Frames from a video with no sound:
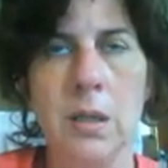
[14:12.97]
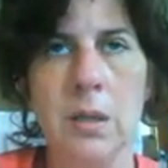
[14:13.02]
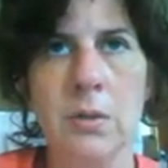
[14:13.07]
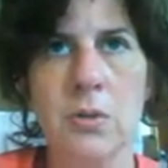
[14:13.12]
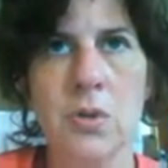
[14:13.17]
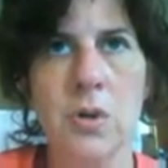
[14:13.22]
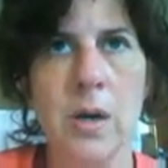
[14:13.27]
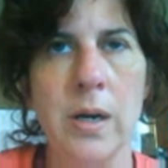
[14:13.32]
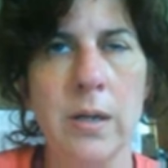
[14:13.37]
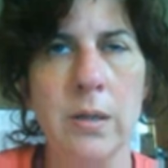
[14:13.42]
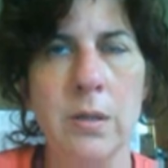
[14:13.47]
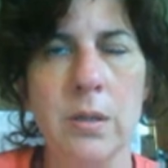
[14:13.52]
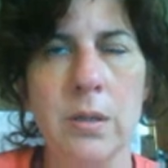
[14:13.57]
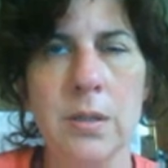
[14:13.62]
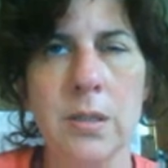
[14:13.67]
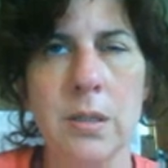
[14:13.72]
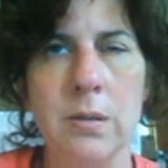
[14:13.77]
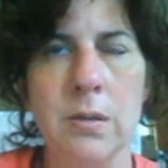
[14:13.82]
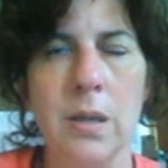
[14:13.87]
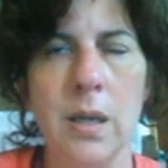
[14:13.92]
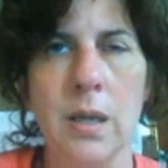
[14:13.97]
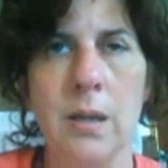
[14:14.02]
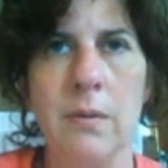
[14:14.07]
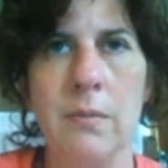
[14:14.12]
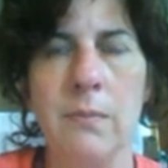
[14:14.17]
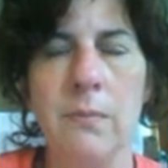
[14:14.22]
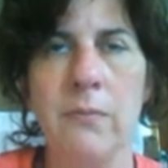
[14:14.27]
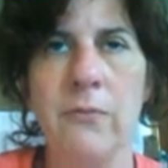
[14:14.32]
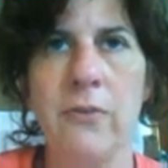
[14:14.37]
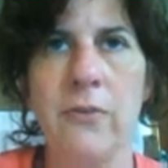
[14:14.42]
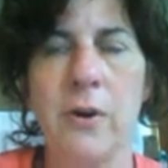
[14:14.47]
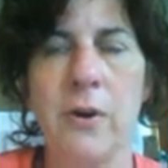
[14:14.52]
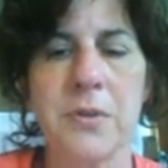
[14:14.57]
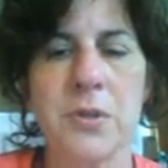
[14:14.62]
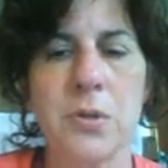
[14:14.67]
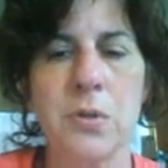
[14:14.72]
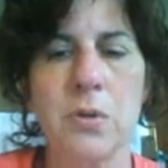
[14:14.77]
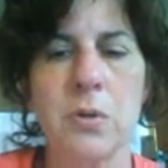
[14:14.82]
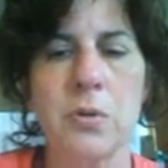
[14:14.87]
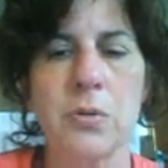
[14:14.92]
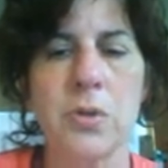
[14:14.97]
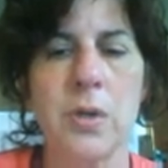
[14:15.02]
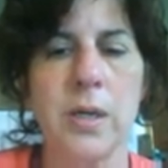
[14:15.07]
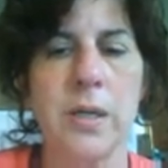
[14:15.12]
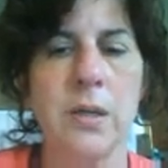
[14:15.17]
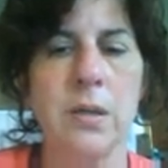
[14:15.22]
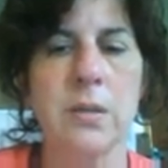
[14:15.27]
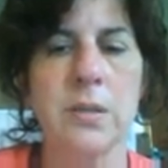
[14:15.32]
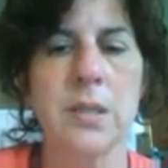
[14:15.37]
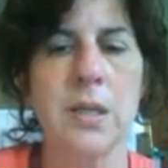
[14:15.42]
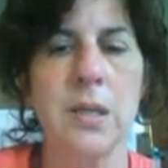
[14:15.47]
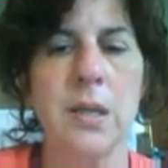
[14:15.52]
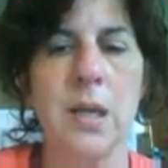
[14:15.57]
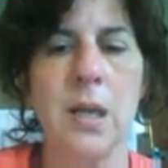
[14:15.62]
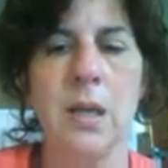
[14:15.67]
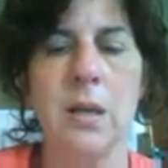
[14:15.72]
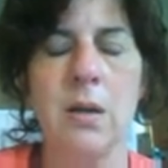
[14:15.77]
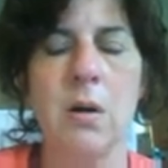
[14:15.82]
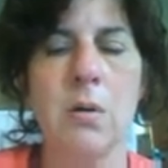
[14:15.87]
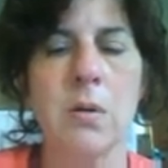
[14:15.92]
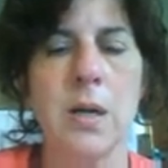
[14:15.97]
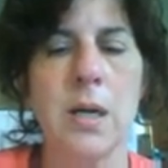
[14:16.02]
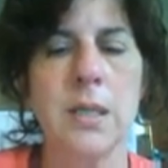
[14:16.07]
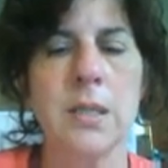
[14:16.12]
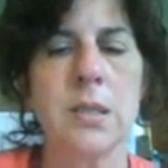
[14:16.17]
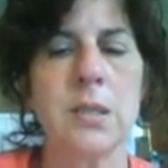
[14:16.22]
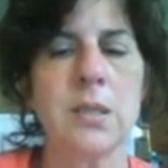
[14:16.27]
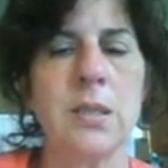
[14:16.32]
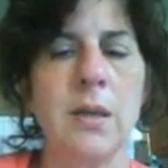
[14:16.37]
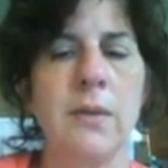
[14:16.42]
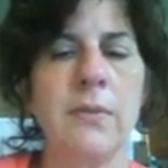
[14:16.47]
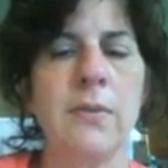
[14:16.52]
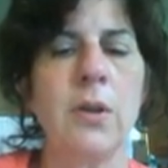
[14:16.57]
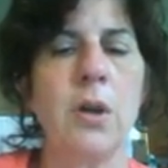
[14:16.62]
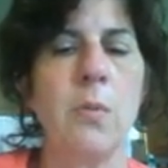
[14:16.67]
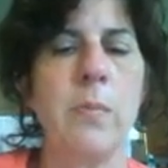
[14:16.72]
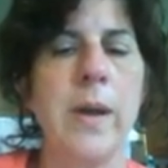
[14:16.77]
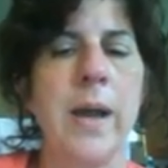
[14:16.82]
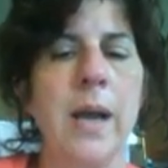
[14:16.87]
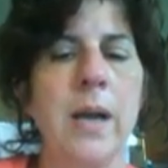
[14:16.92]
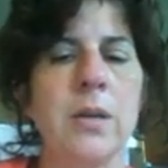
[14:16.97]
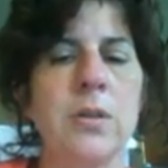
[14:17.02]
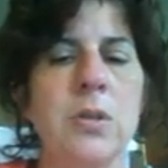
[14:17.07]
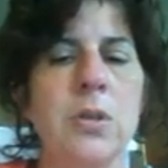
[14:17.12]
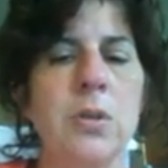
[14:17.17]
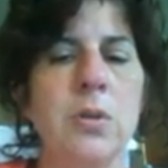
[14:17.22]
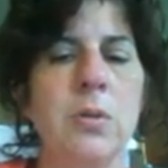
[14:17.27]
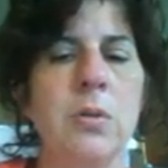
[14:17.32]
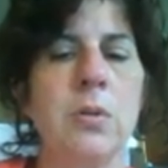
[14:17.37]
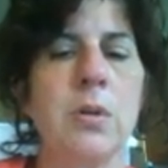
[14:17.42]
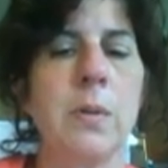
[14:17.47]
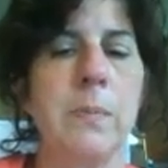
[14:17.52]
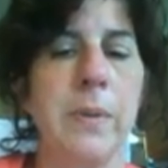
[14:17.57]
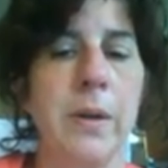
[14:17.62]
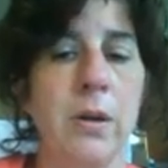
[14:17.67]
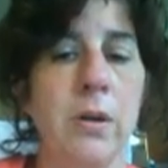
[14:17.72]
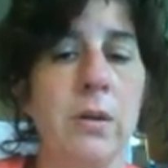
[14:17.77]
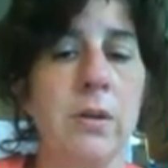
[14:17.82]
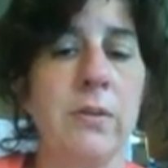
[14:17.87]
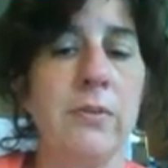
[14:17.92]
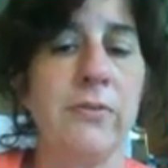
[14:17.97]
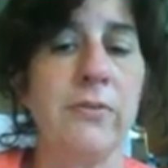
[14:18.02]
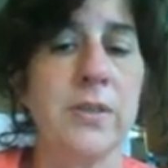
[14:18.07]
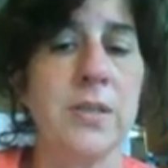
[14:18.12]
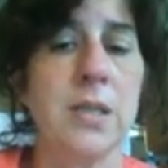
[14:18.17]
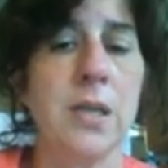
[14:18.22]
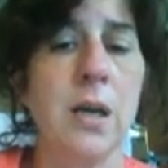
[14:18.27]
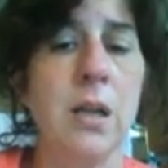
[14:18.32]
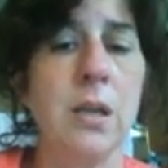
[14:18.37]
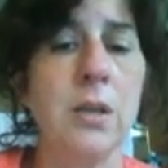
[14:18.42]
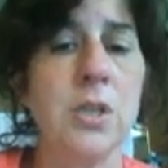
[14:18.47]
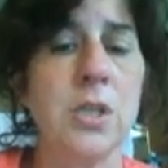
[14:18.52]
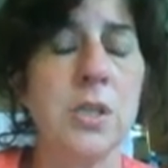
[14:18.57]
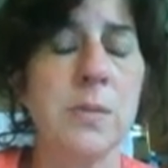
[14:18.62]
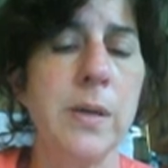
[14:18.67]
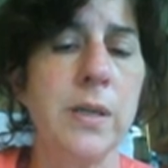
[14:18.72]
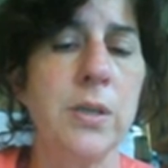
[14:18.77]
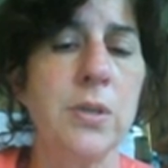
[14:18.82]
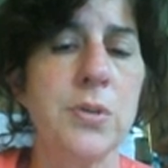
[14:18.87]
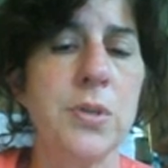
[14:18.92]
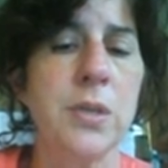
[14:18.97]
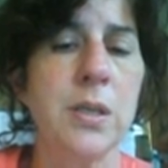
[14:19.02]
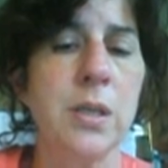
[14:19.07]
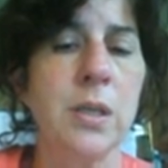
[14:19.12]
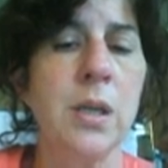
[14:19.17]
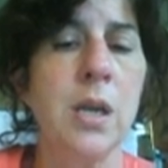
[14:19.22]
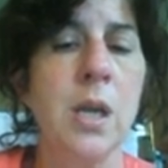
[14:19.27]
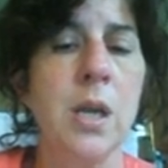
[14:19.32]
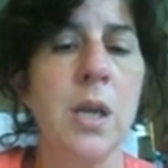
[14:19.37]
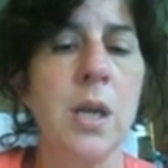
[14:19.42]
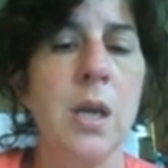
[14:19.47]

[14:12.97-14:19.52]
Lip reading: trials and pharmaceutical trials and all kinds of stuff go back to comparative physiology by using